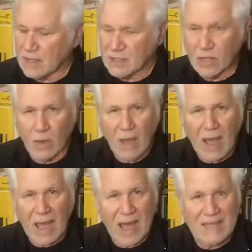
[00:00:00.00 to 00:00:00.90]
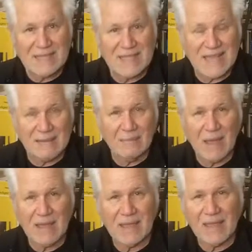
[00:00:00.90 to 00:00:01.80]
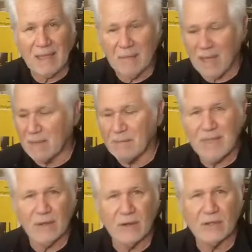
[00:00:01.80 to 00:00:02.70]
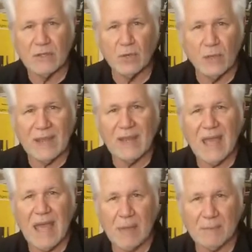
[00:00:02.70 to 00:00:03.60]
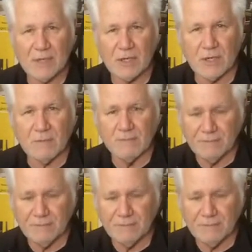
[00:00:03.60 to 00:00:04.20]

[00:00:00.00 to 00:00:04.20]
So I set my meter to read aperture.